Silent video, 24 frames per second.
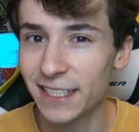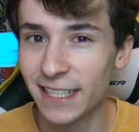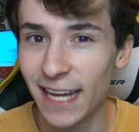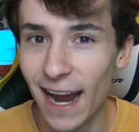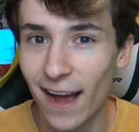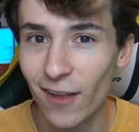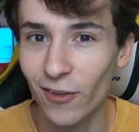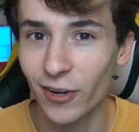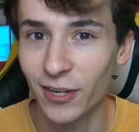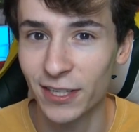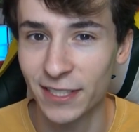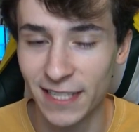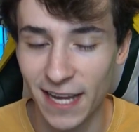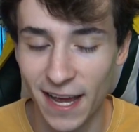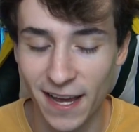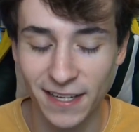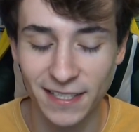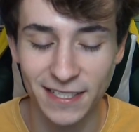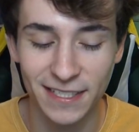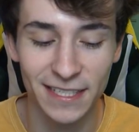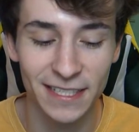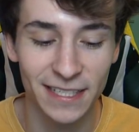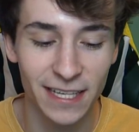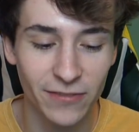Galar
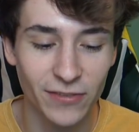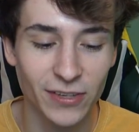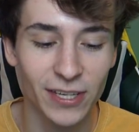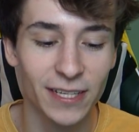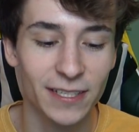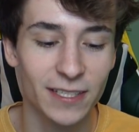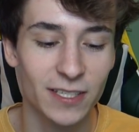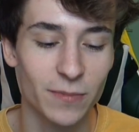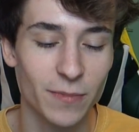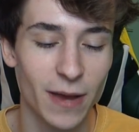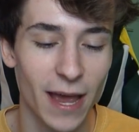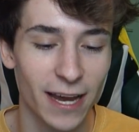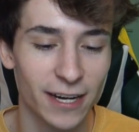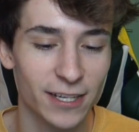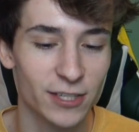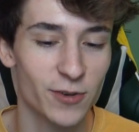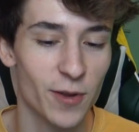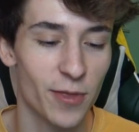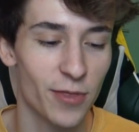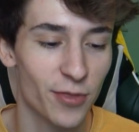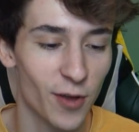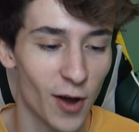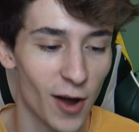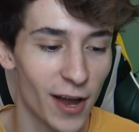Dex and giving it some
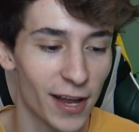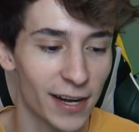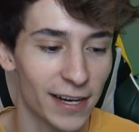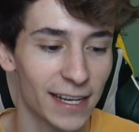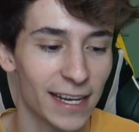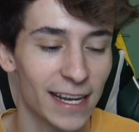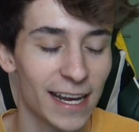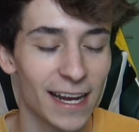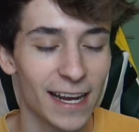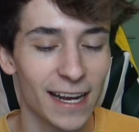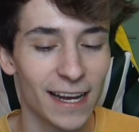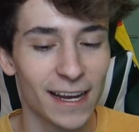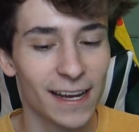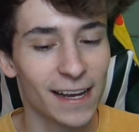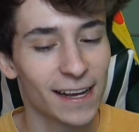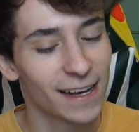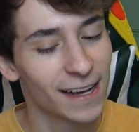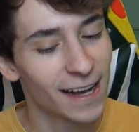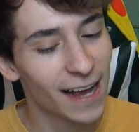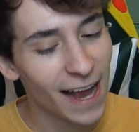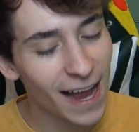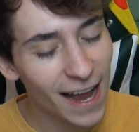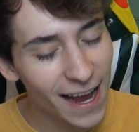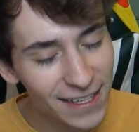extra thought,
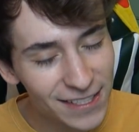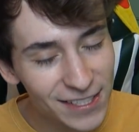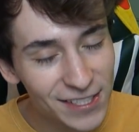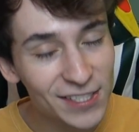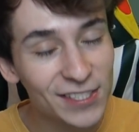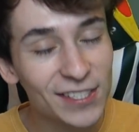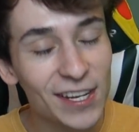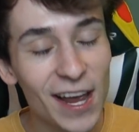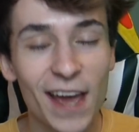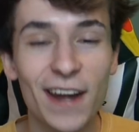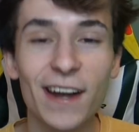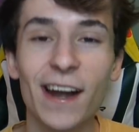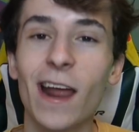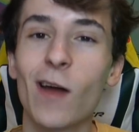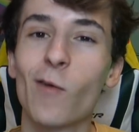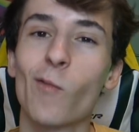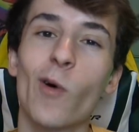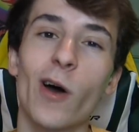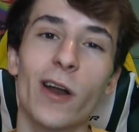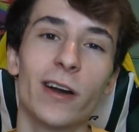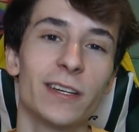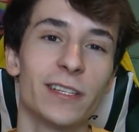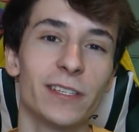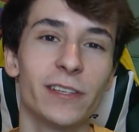I decided I
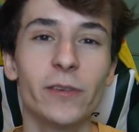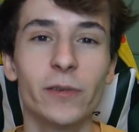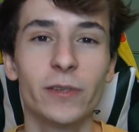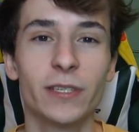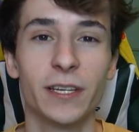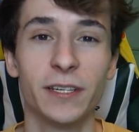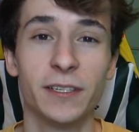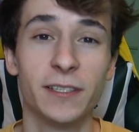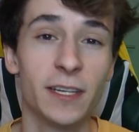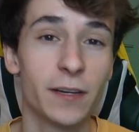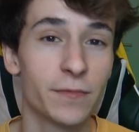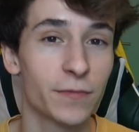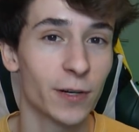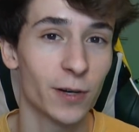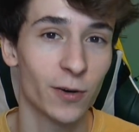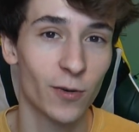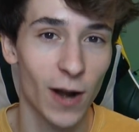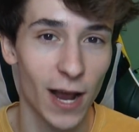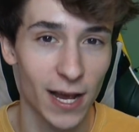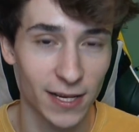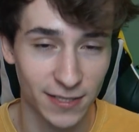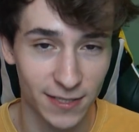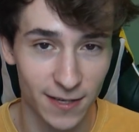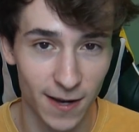wanted to use a different
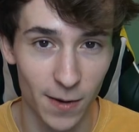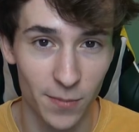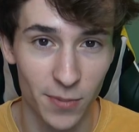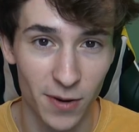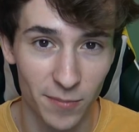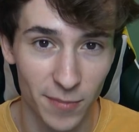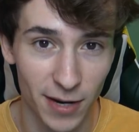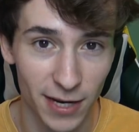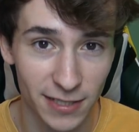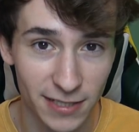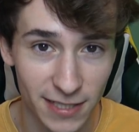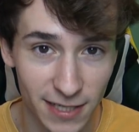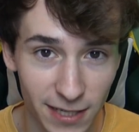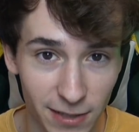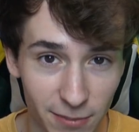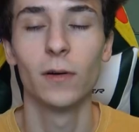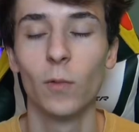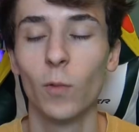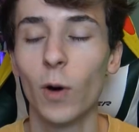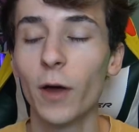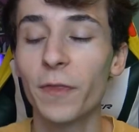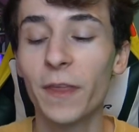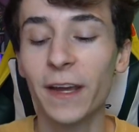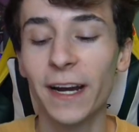grass type on my team.
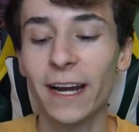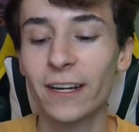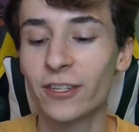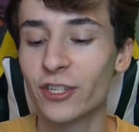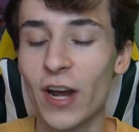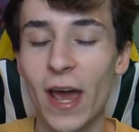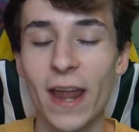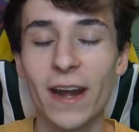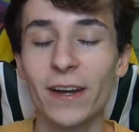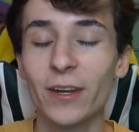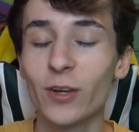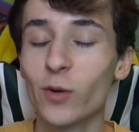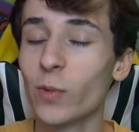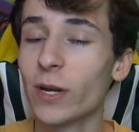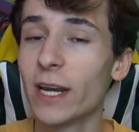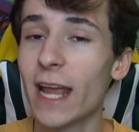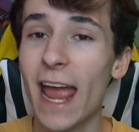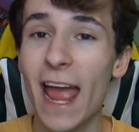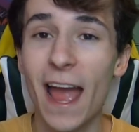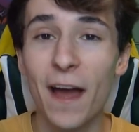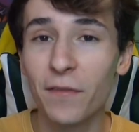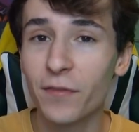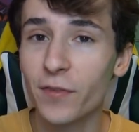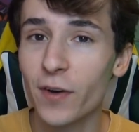One thing I try to do
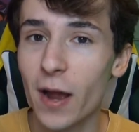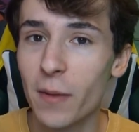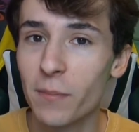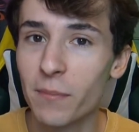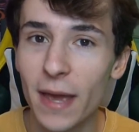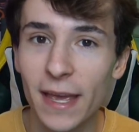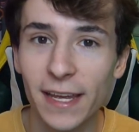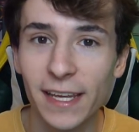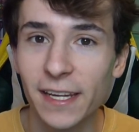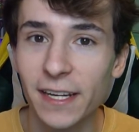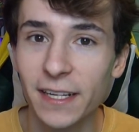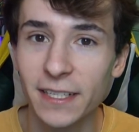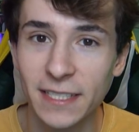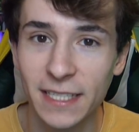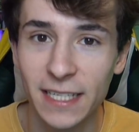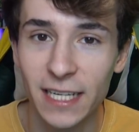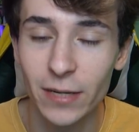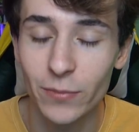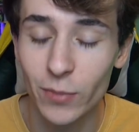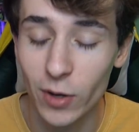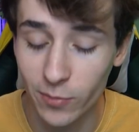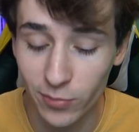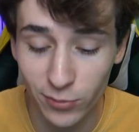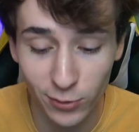whenever I'm making a
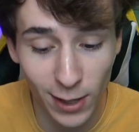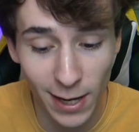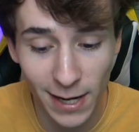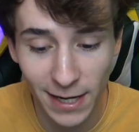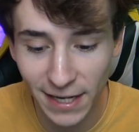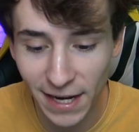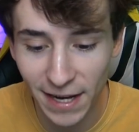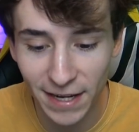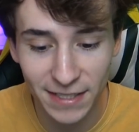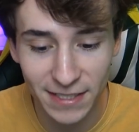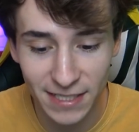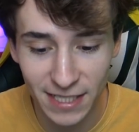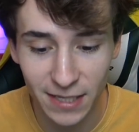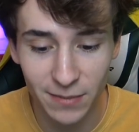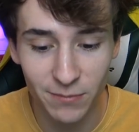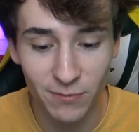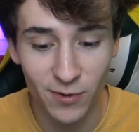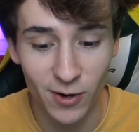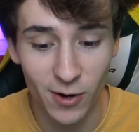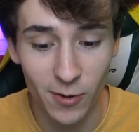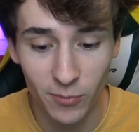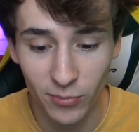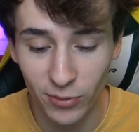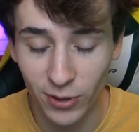team or planning out a team
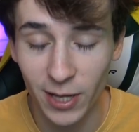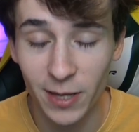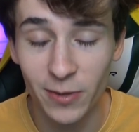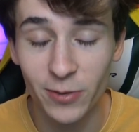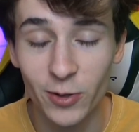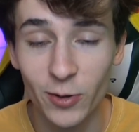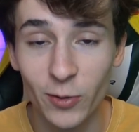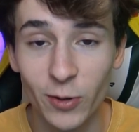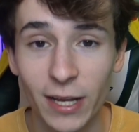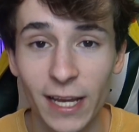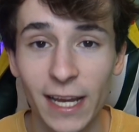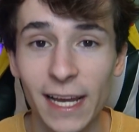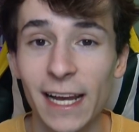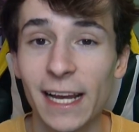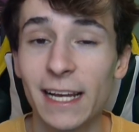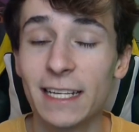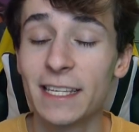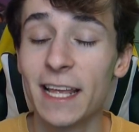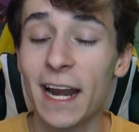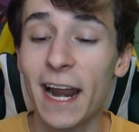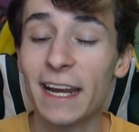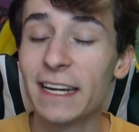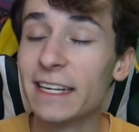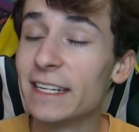for a playthrough is
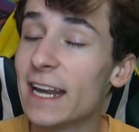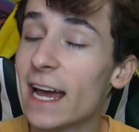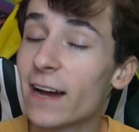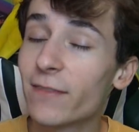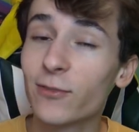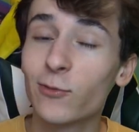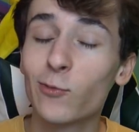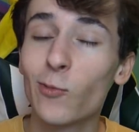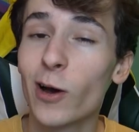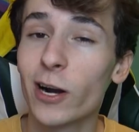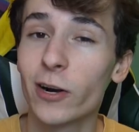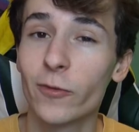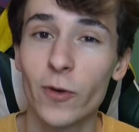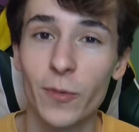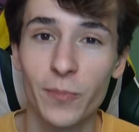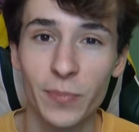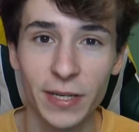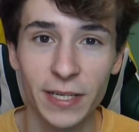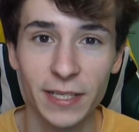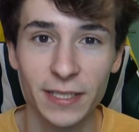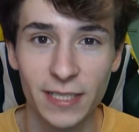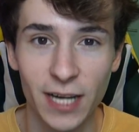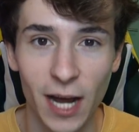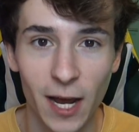that I never want to
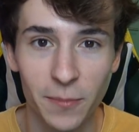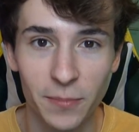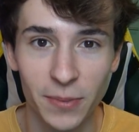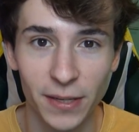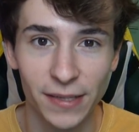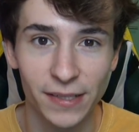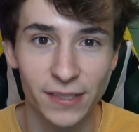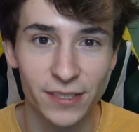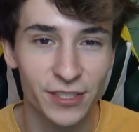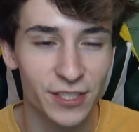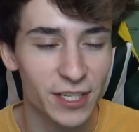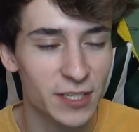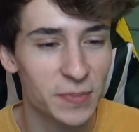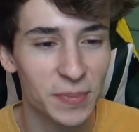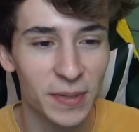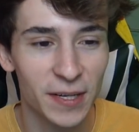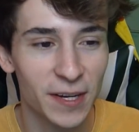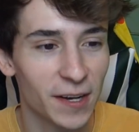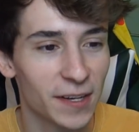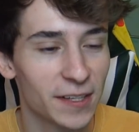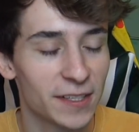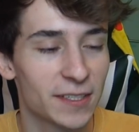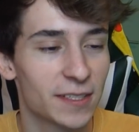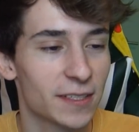repeat typings, just
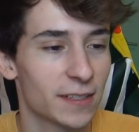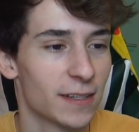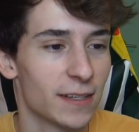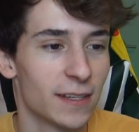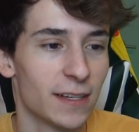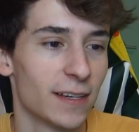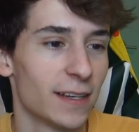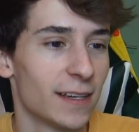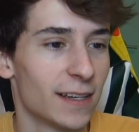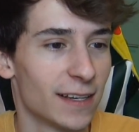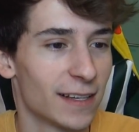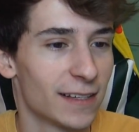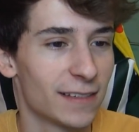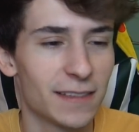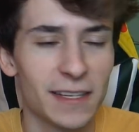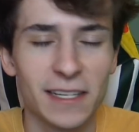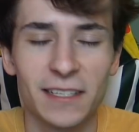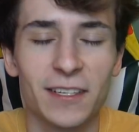because it